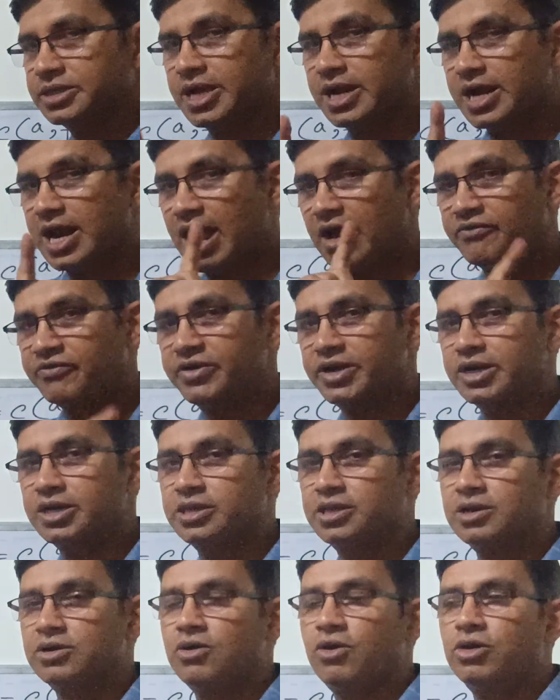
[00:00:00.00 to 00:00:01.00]
that affect
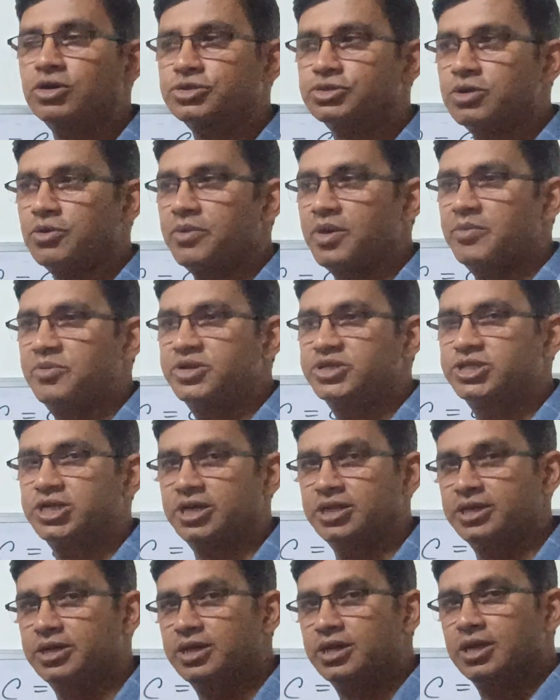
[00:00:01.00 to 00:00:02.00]
the cost of
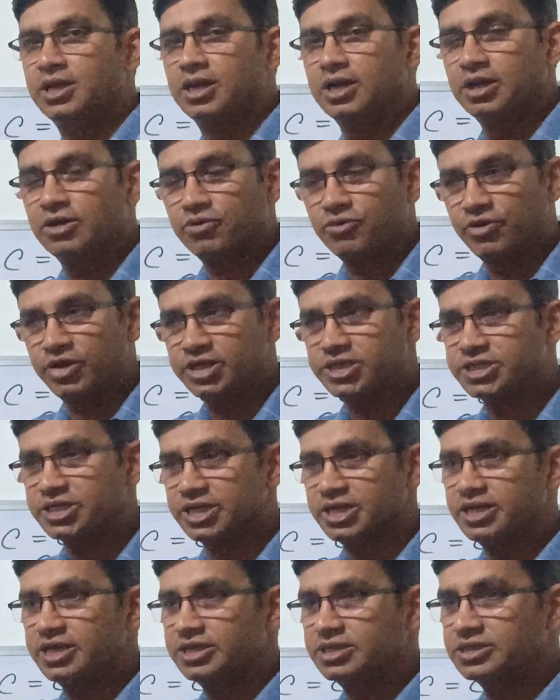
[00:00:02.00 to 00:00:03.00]
emission. The
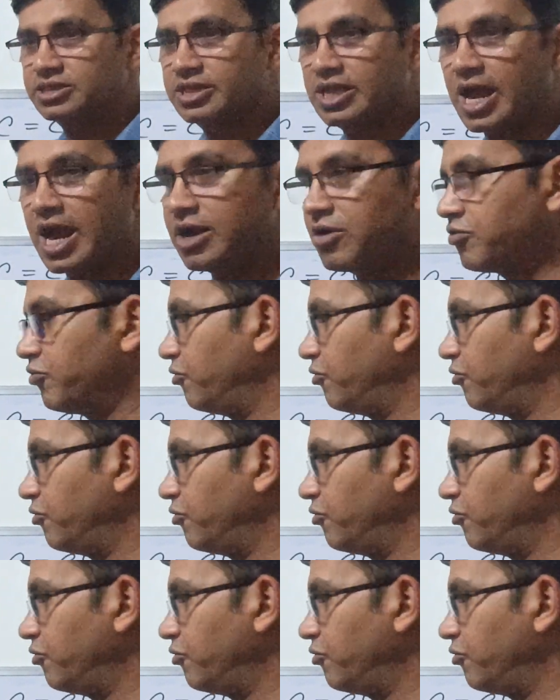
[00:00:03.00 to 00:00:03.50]
question is that